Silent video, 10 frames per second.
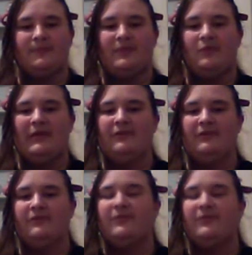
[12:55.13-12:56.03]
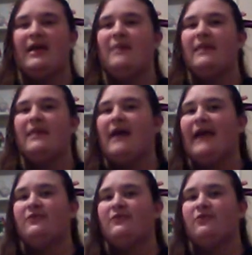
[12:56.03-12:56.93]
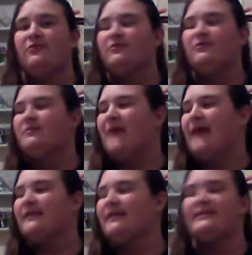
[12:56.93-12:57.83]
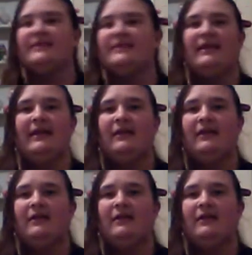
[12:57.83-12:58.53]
which for them in high school, at least in